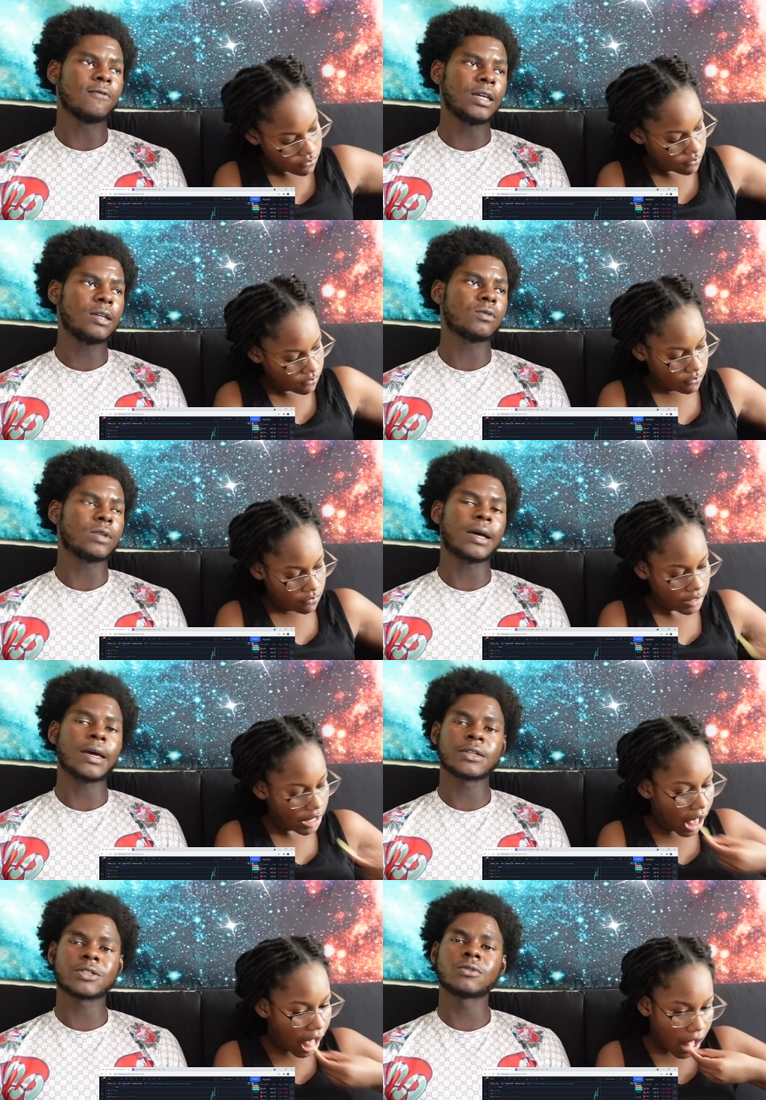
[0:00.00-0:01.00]
Speaker 1: V. When I
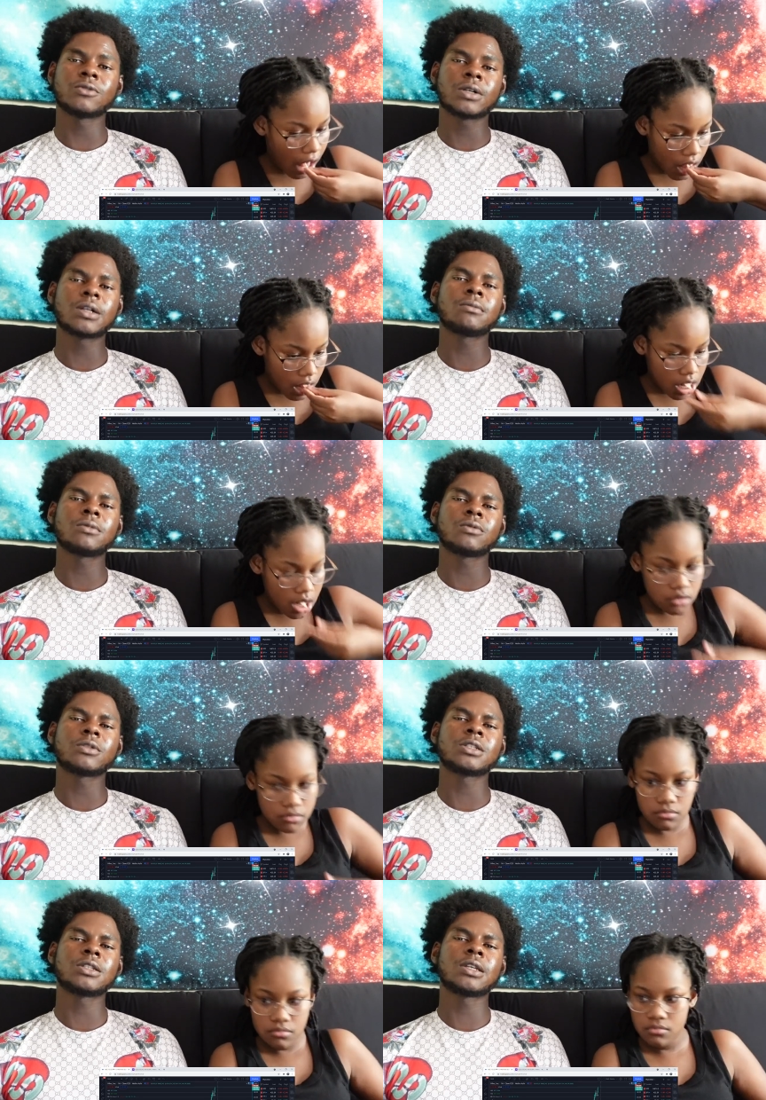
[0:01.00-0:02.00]
asked her what come,
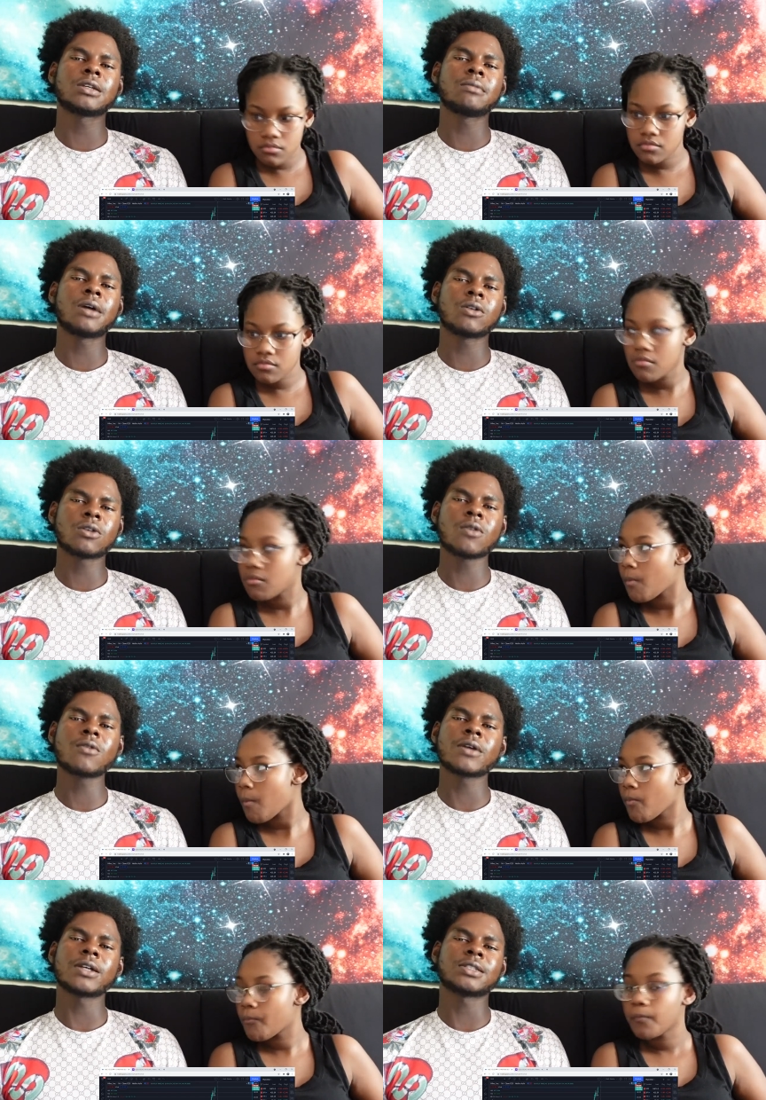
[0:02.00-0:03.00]
what she think about
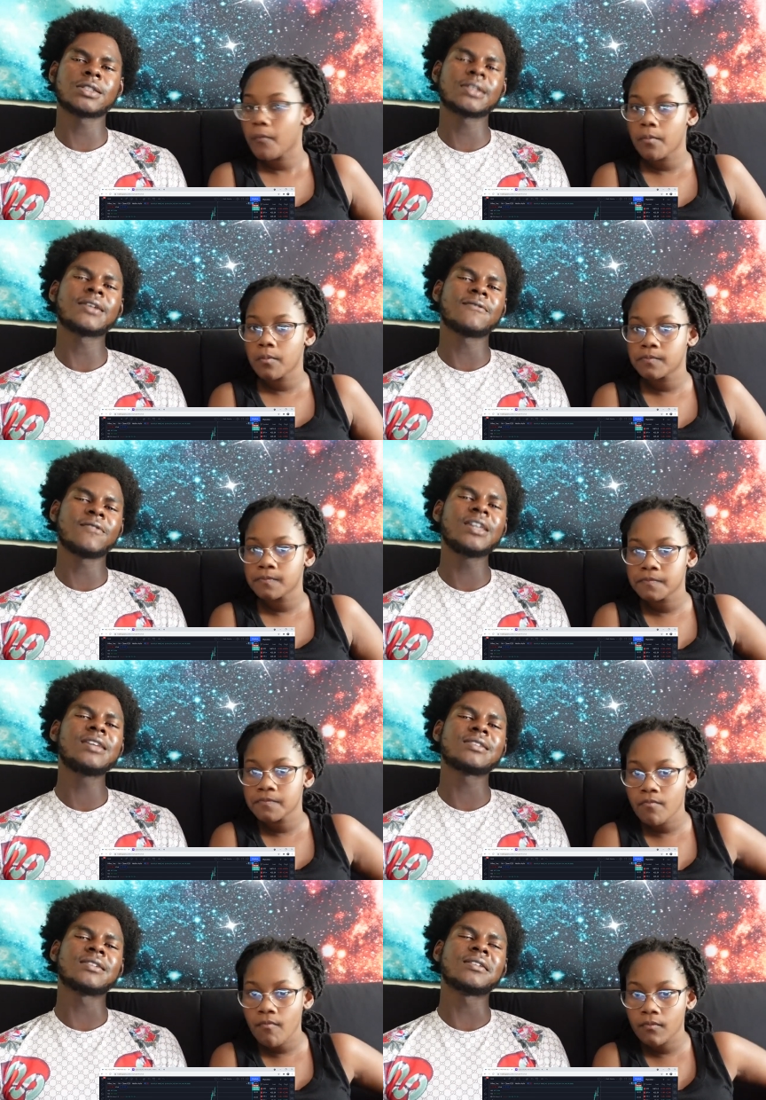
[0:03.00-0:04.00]
cards, she said
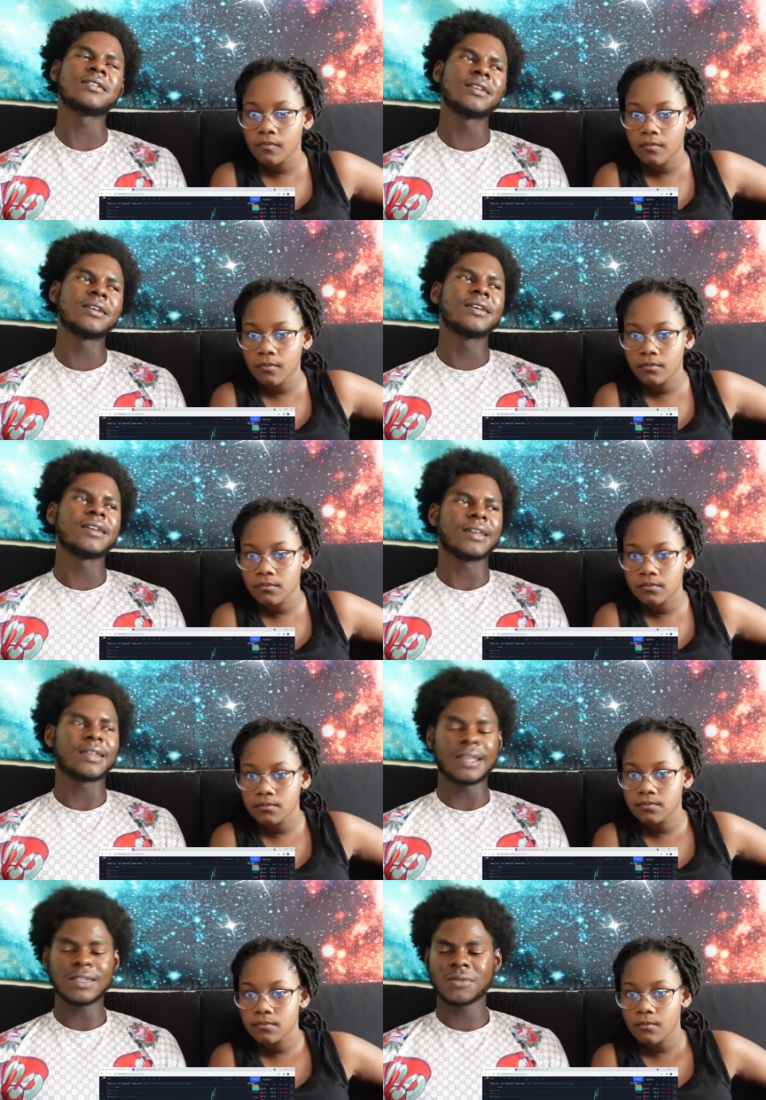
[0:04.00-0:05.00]
Visa,
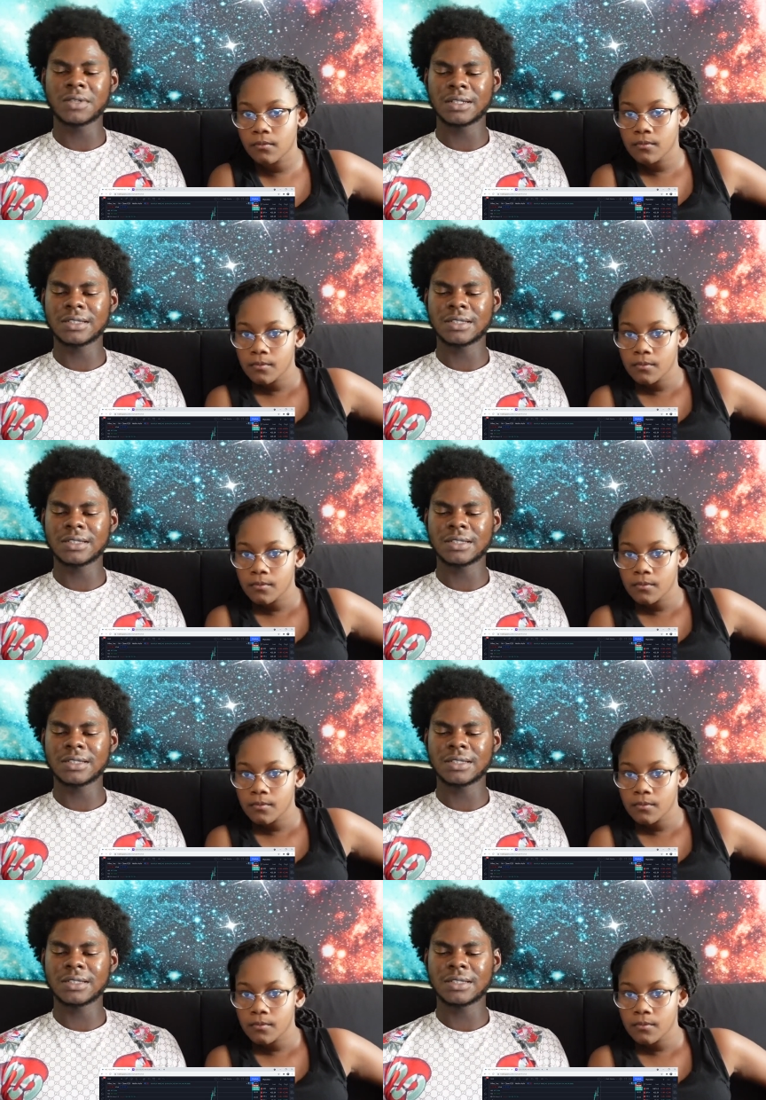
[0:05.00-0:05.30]
and that's one of the